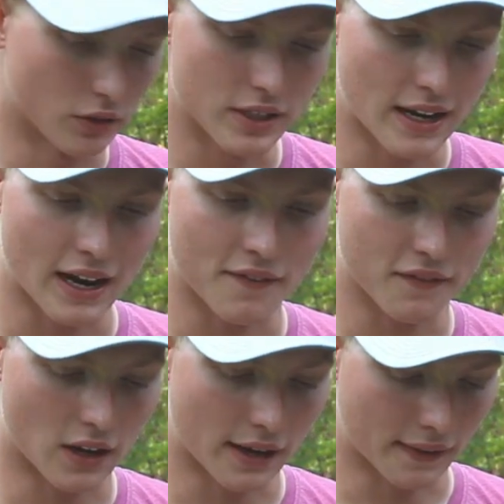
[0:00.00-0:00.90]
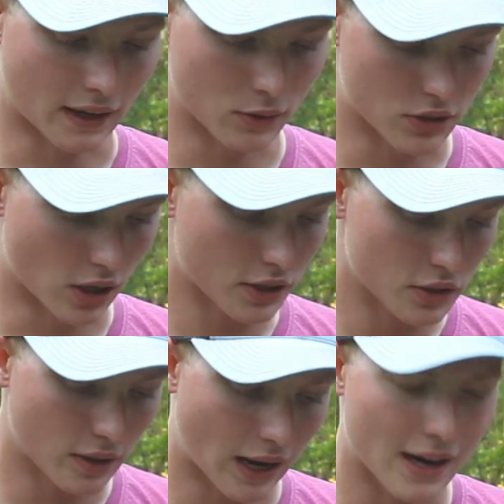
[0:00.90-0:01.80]
today I thought that I would talk
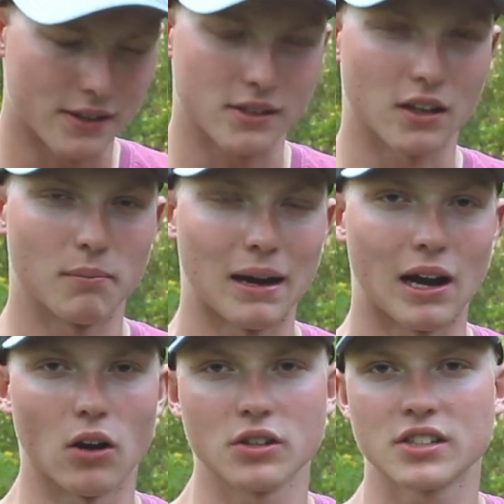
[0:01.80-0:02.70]
to you guys about